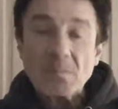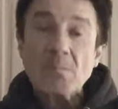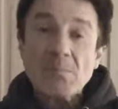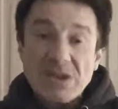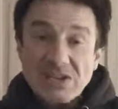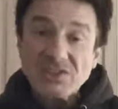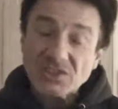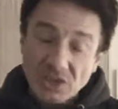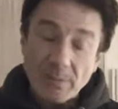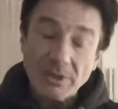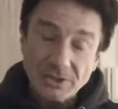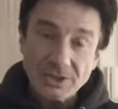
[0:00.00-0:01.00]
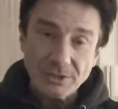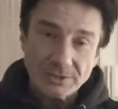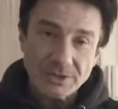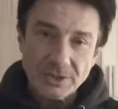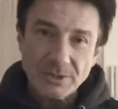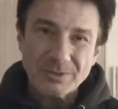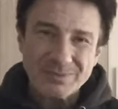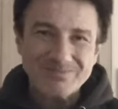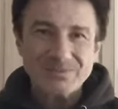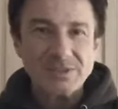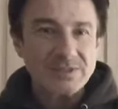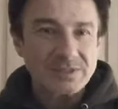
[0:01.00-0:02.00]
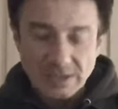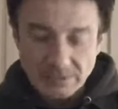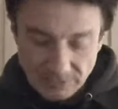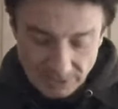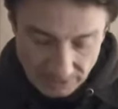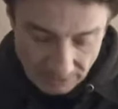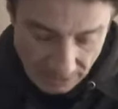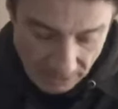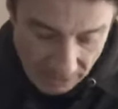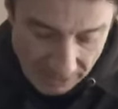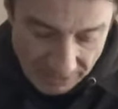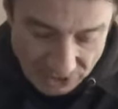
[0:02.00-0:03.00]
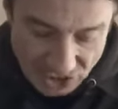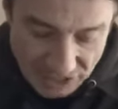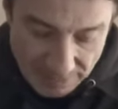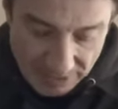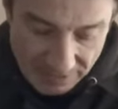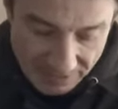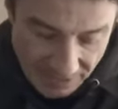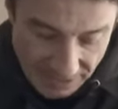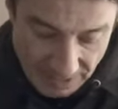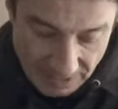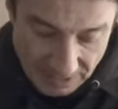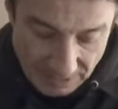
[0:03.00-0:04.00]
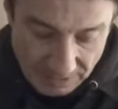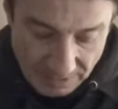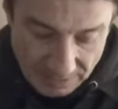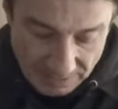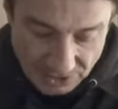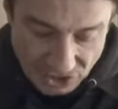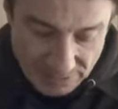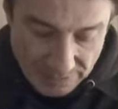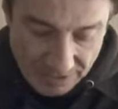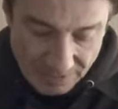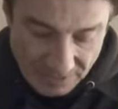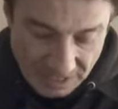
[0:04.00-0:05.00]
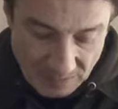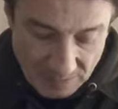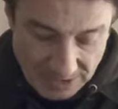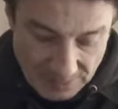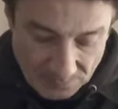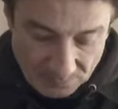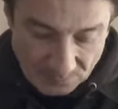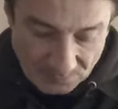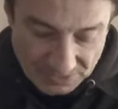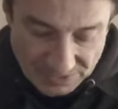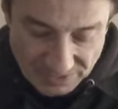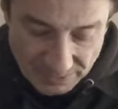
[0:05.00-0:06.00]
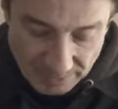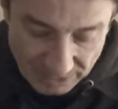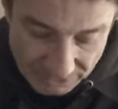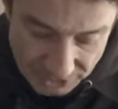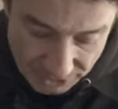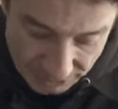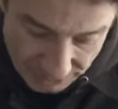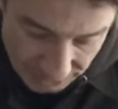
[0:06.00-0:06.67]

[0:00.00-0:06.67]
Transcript: me some untutored youth. Doesn't sound right. That she might think me some untutored